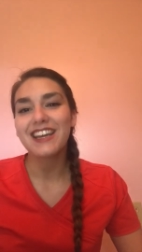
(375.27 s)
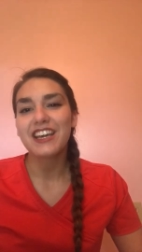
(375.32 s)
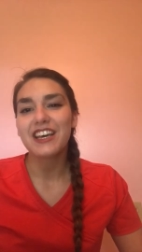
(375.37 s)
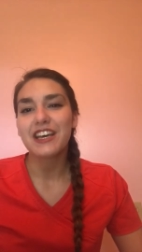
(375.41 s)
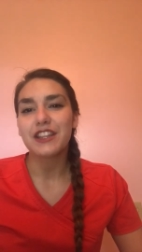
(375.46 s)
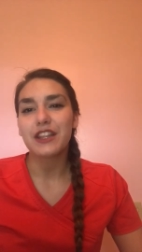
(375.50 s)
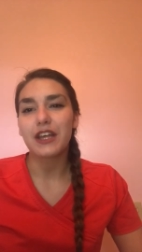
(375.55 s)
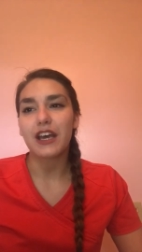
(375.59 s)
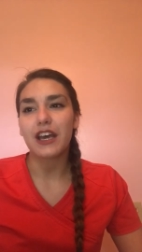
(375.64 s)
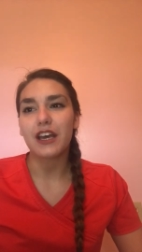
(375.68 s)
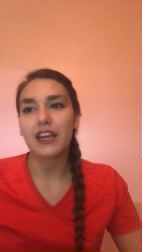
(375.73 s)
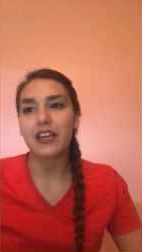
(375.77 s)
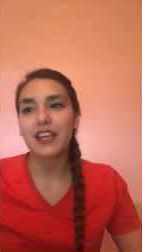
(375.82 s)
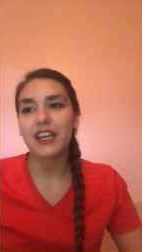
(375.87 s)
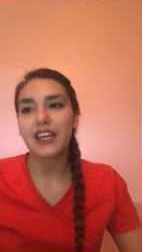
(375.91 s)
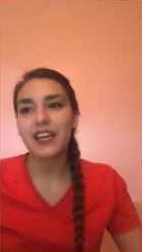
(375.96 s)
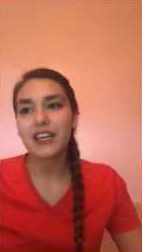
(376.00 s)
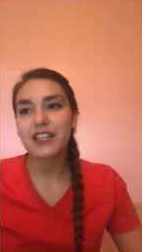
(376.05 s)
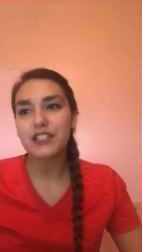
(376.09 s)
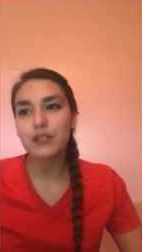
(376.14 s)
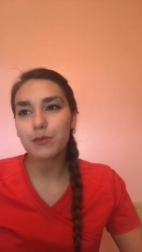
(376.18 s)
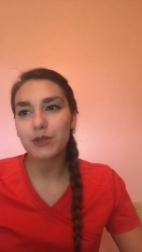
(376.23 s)
The
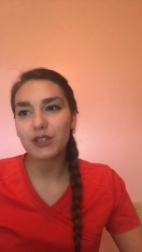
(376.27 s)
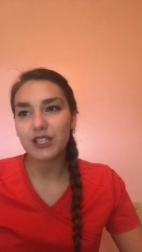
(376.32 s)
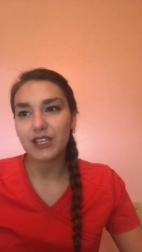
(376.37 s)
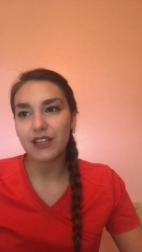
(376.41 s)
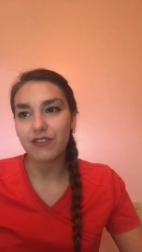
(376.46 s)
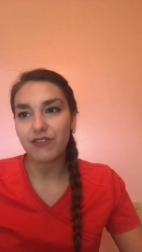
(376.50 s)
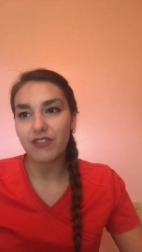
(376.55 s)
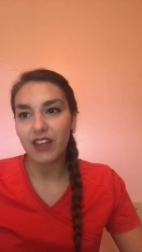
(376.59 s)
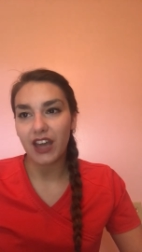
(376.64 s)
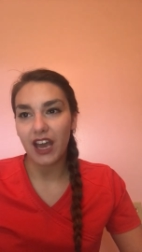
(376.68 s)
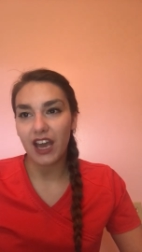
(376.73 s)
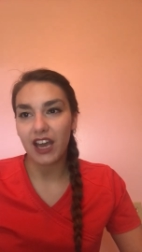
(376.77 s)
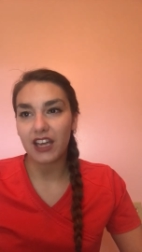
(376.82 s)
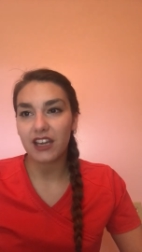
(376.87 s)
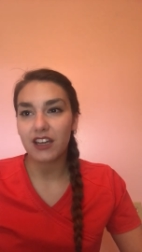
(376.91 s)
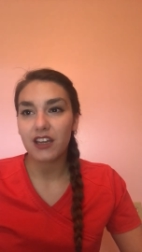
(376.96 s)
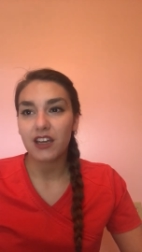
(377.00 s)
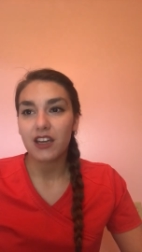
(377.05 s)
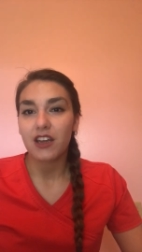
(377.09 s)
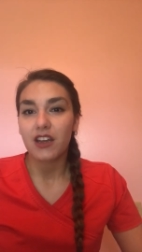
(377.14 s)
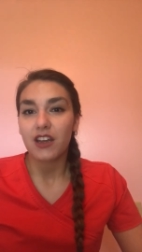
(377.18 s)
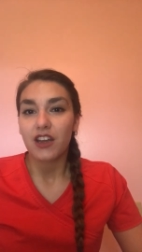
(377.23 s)
kids believed that
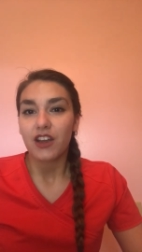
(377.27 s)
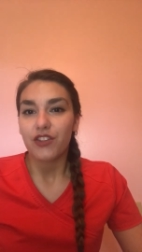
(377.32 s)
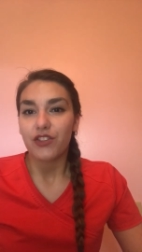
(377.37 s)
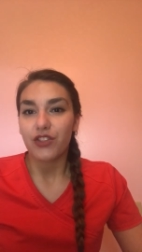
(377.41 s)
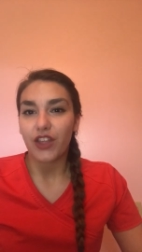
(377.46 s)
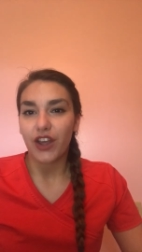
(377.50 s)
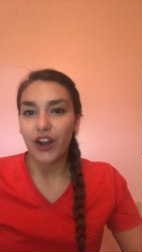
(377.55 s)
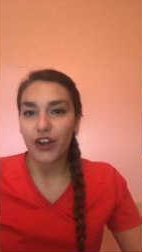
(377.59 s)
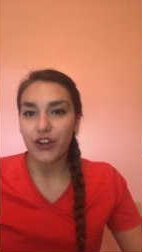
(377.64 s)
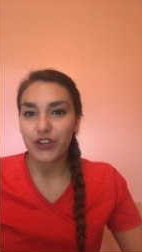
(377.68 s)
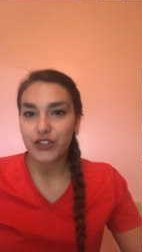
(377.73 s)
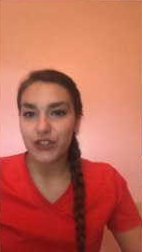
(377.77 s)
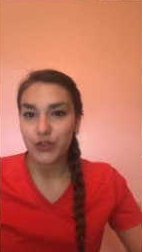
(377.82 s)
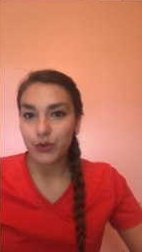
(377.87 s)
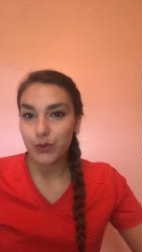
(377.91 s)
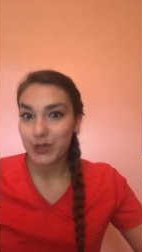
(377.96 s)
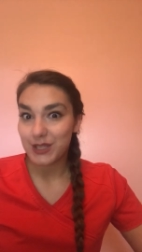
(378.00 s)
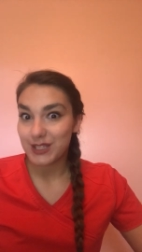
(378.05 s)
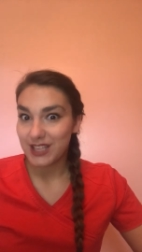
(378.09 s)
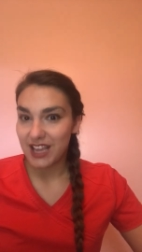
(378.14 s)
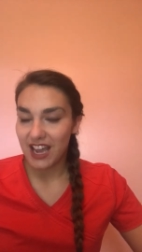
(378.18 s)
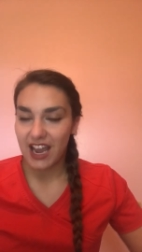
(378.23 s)
their
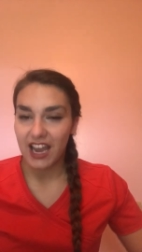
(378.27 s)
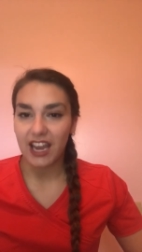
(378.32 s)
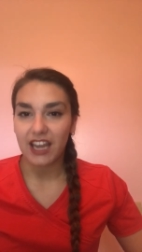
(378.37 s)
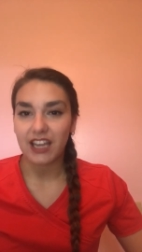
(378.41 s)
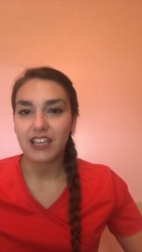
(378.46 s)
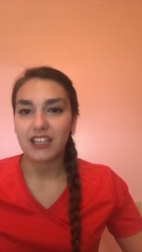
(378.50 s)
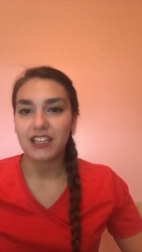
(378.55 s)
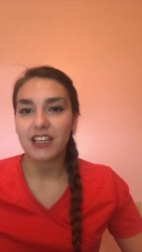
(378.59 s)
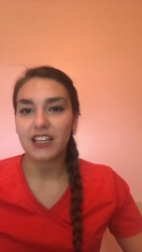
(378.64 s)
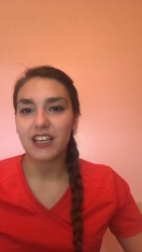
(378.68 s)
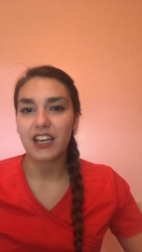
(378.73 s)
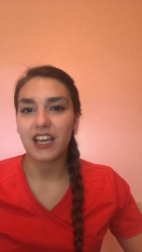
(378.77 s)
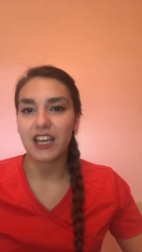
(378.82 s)
suicide